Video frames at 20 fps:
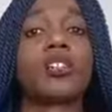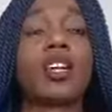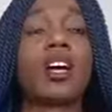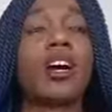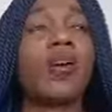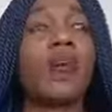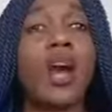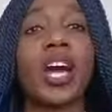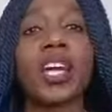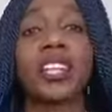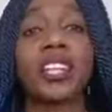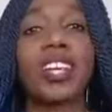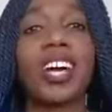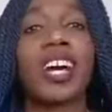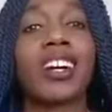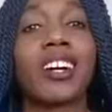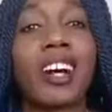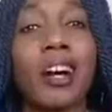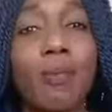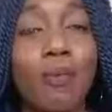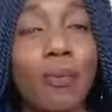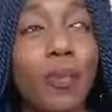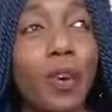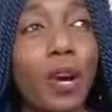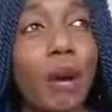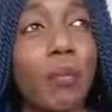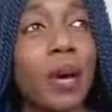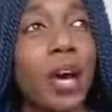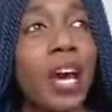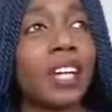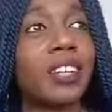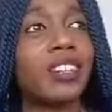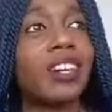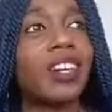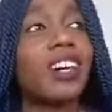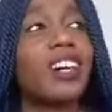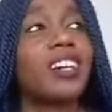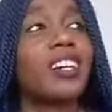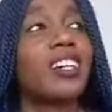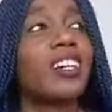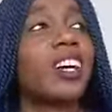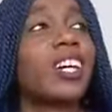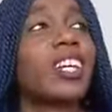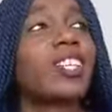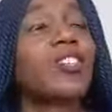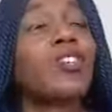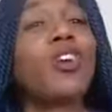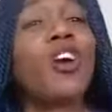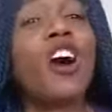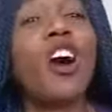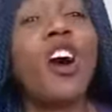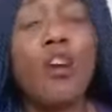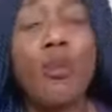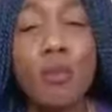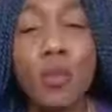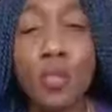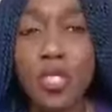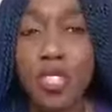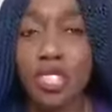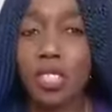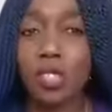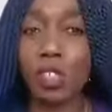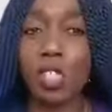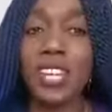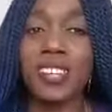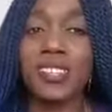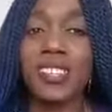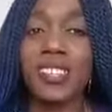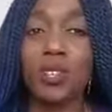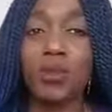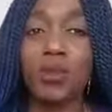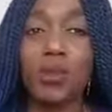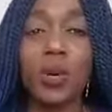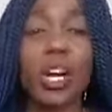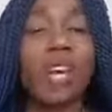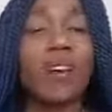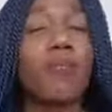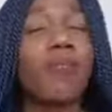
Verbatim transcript: where did that come from? And and you almost chase it away.